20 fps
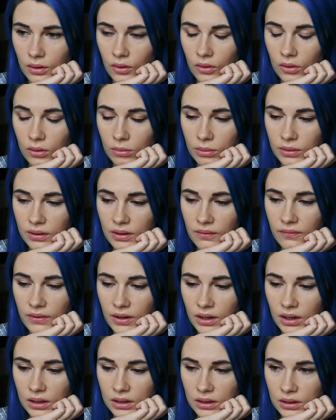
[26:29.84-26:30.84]
Girl, what the
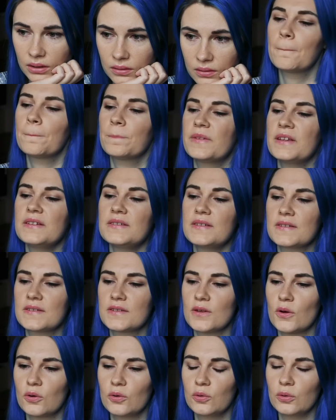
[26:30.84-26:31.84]
fuck? This
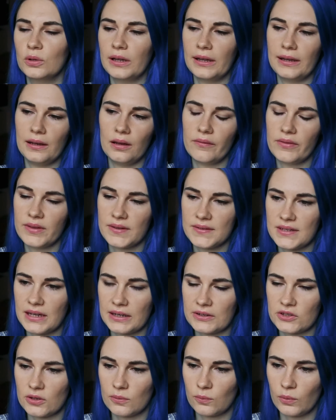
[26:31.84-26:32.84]
is so cool. I love the
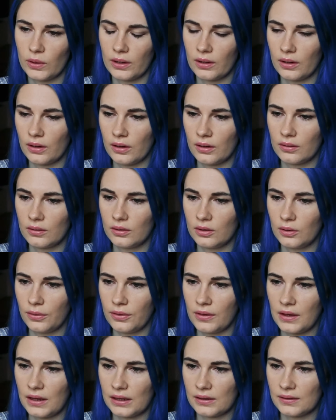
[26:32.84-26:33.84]
section where you
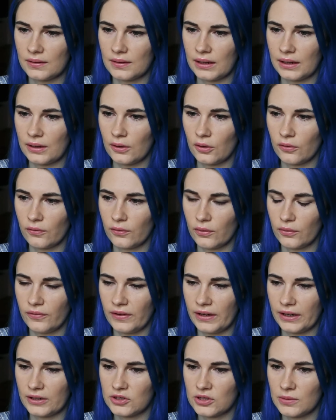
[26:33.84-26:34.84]
think it's like her
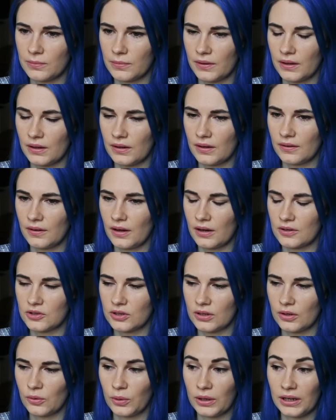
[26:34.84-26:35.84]
reflection, but then it's
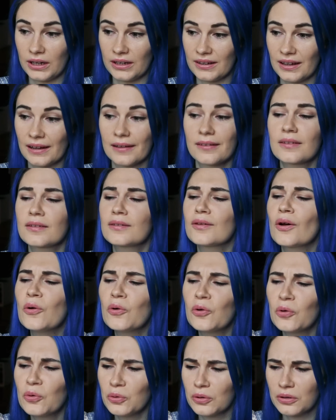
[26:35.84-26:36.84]
actually Wheein. That's
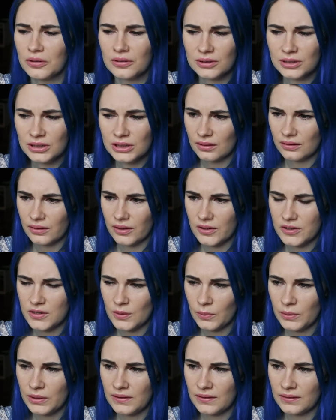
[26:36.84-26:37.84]
so cool. They're
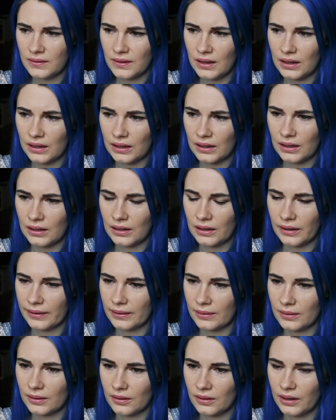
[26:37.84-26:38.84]
so in sync, and
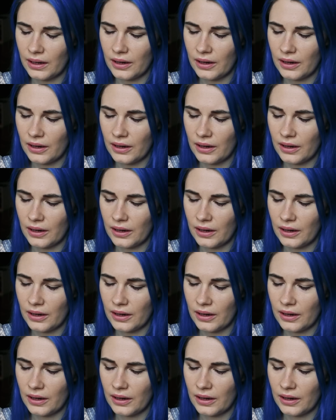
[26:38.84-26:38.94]
like the